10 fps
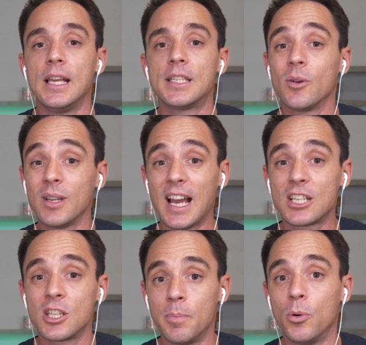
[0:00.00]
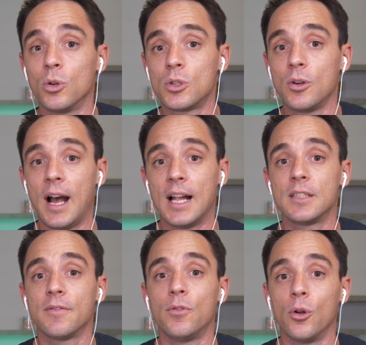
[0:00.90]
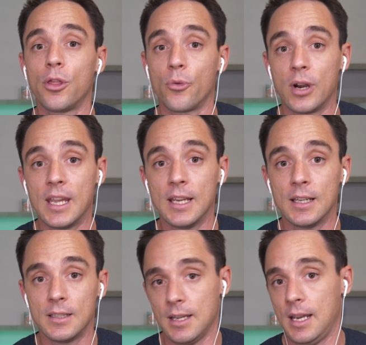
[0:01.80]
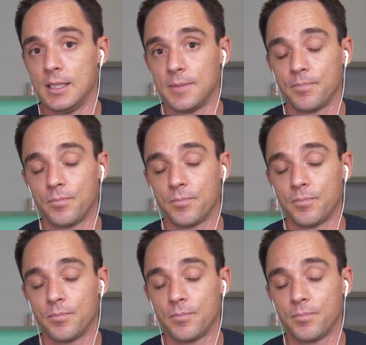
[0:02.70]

it's going to actually pause your ads for 3 days.